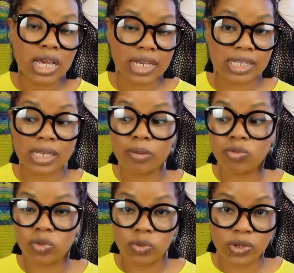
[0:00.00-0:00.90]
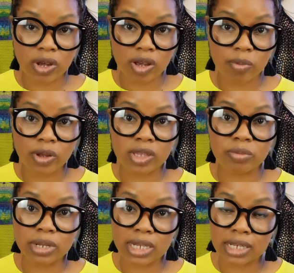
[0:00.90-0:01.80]
except when we talk about
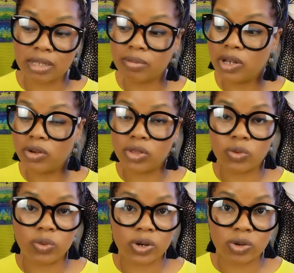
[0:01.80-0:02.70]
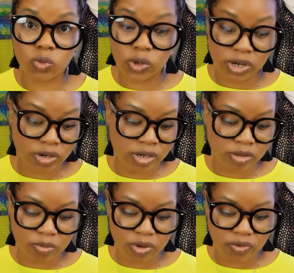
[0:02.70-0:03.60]
the melisma on the word weird.
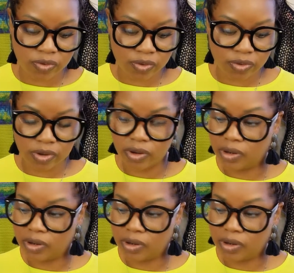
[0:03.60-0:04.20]
Is beautiful.